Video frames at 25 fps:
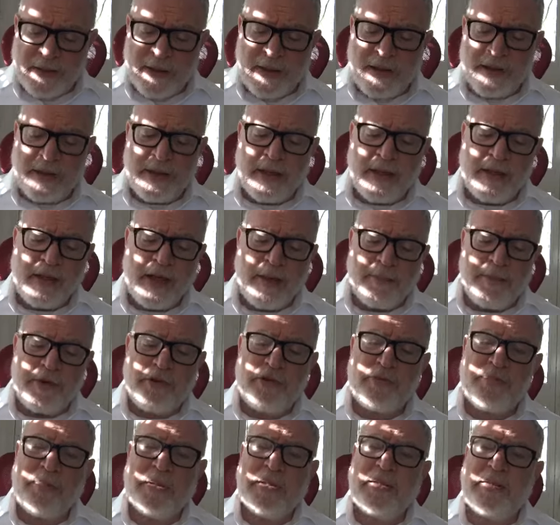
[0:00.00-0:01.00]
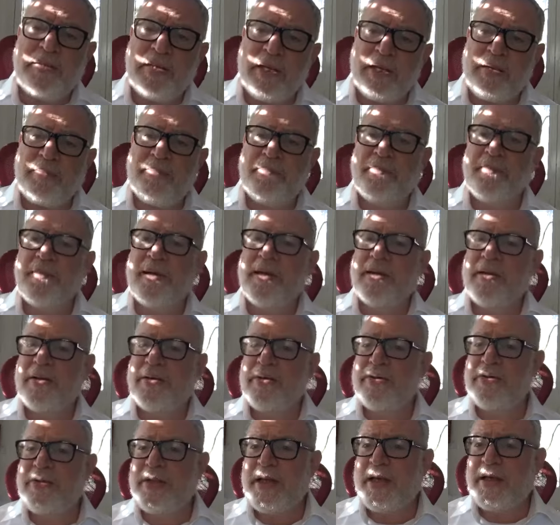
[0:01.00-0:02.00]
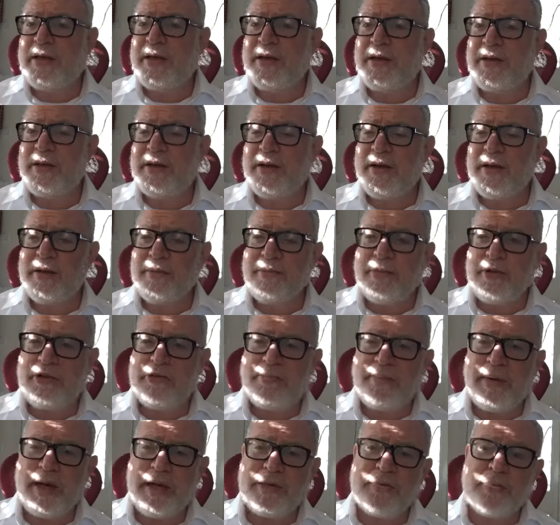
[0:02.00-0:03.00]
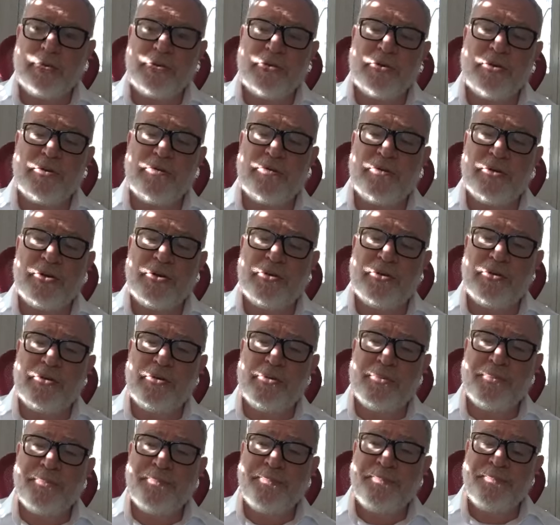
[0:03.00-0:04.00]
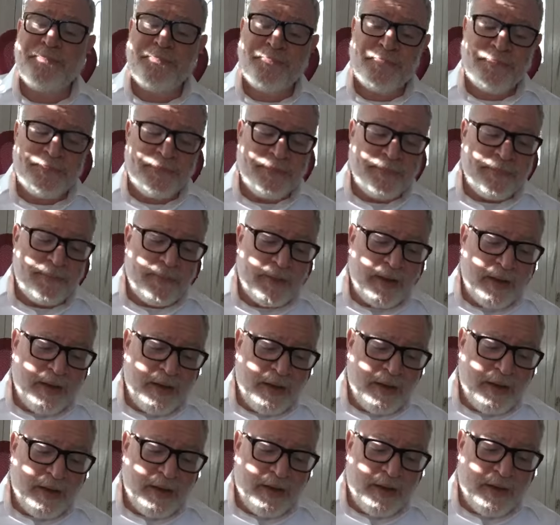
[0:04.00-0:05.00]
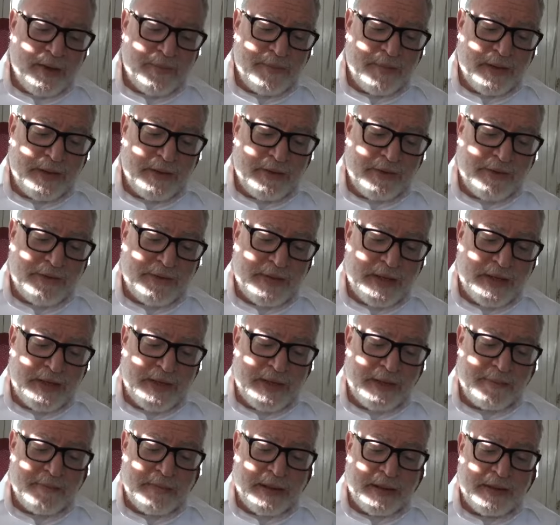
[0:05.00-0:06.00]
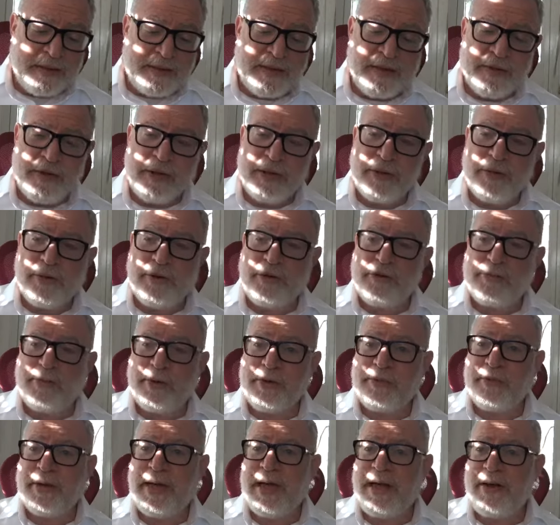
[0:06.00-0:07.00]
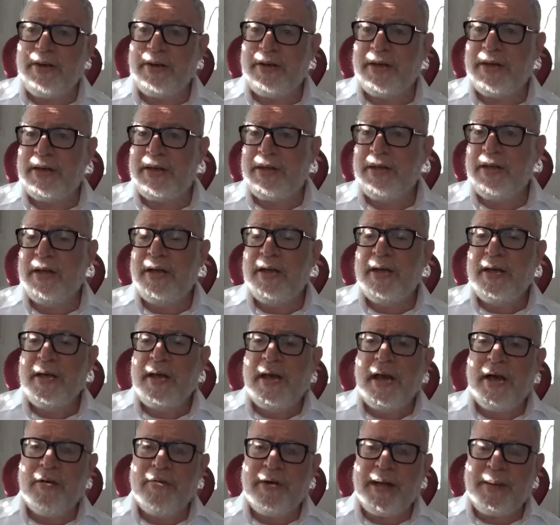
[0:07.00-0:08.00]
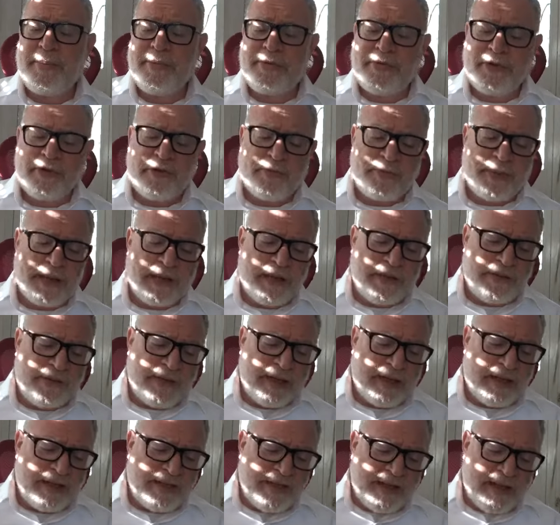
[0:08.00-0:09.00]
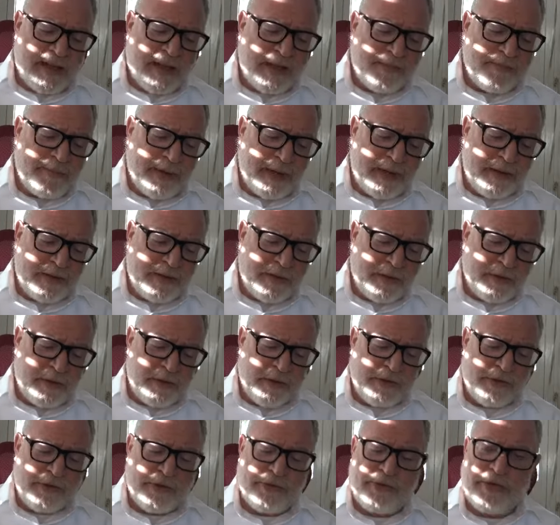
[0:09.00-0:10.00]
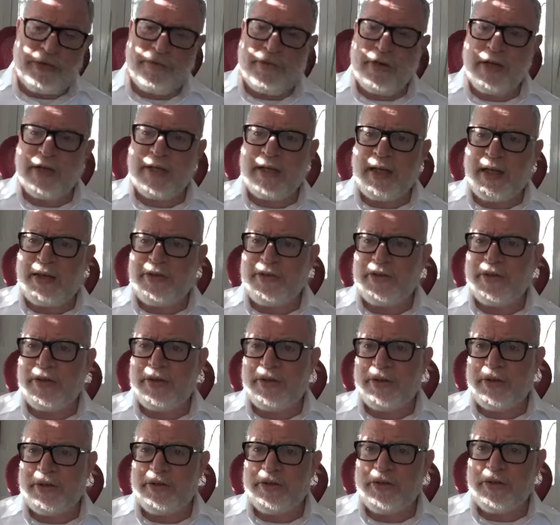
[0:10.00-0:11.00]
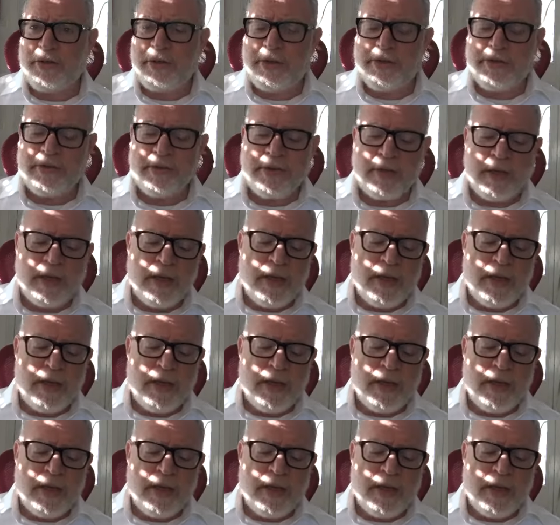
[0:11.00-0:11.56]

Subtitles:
And hamishpatim, and understanding mishpat, which conferred to understanding monetary laws, but in reality, our rabbis explain it's not exactly monetary laws because they're very logical in Judaism,